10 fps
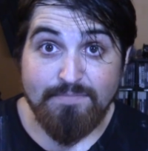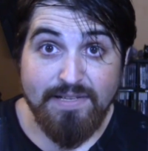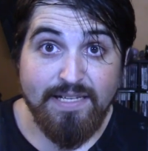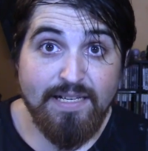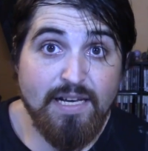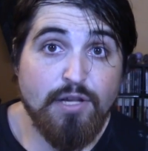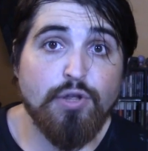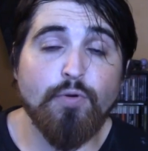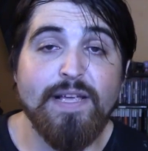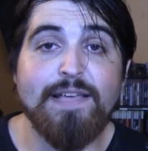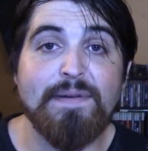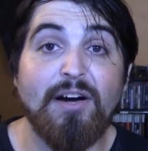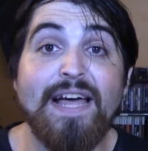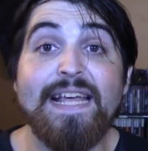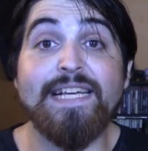me through email
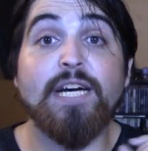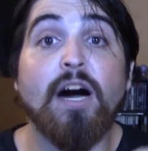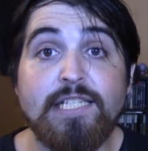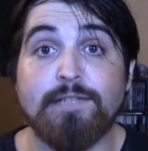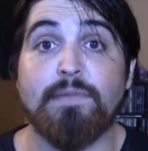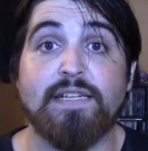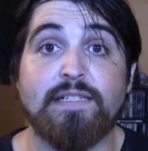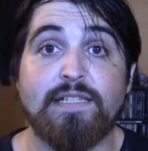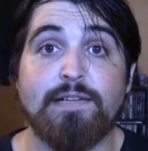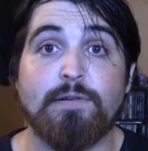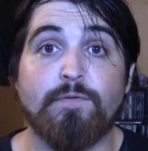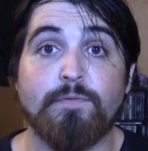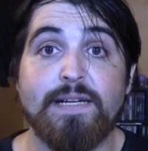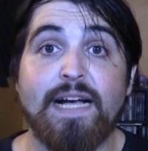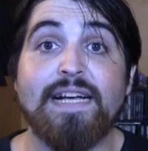and they customized this email for
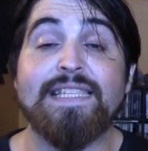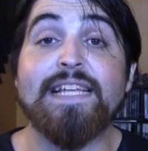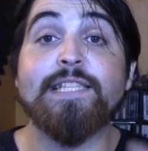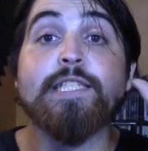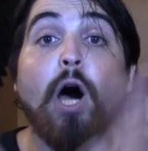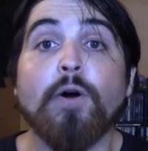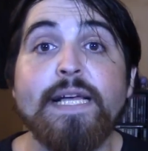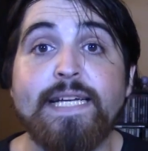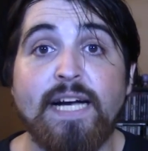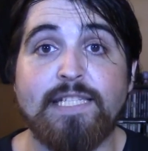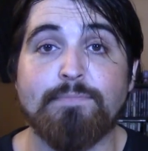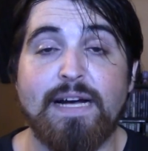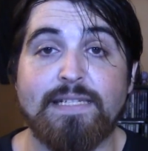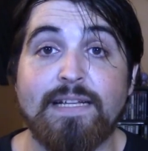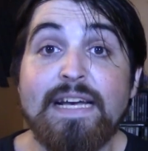me guys. They totally
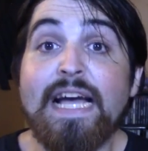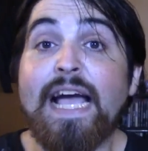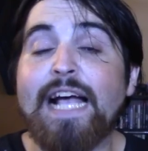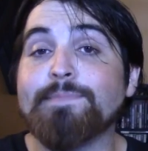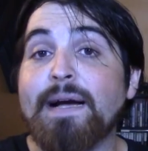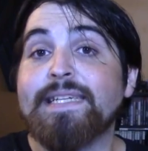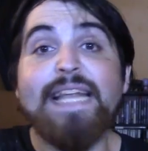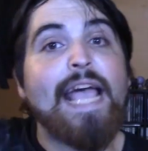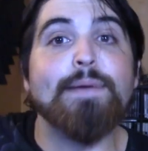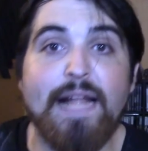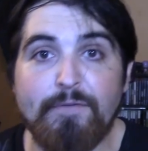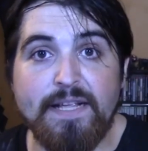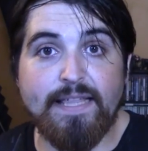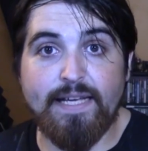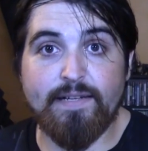customized it. it. Has my name and
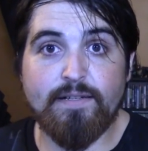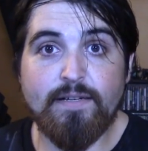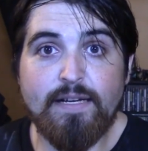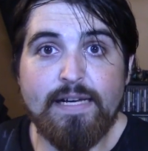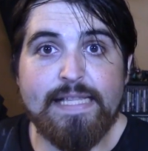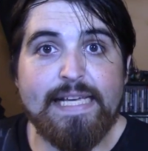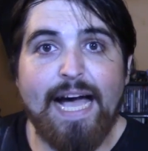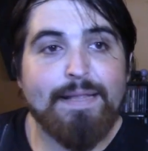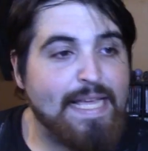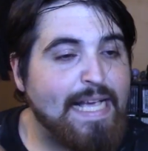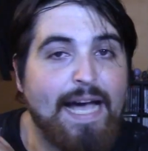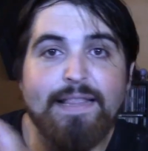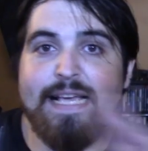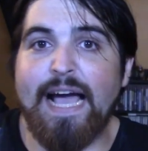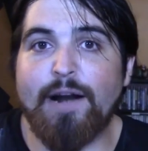everything. They got they got
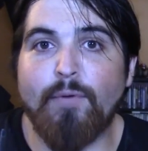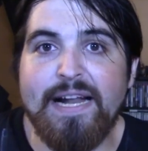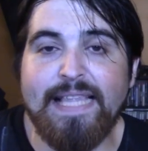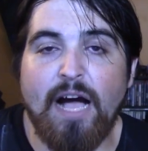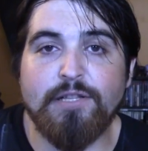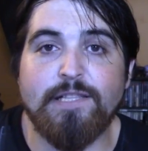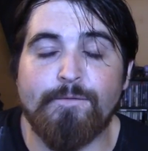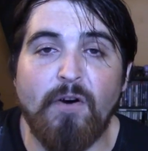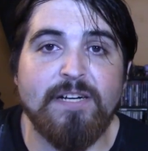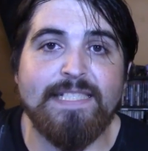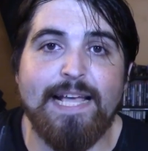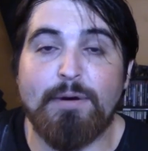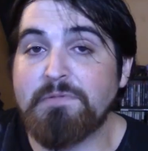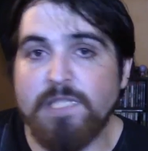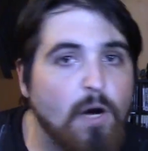they got it right down to the first name.
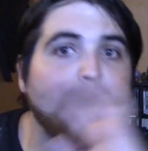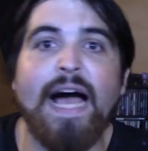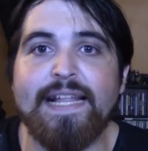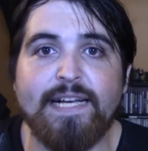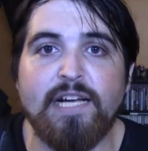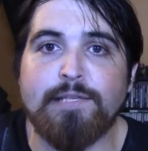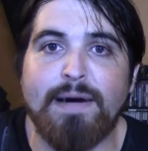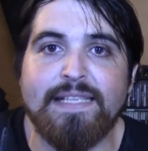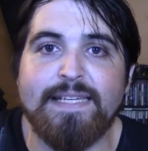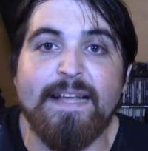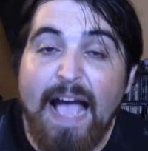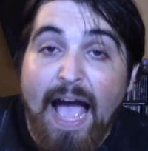I'm so glad they customized it.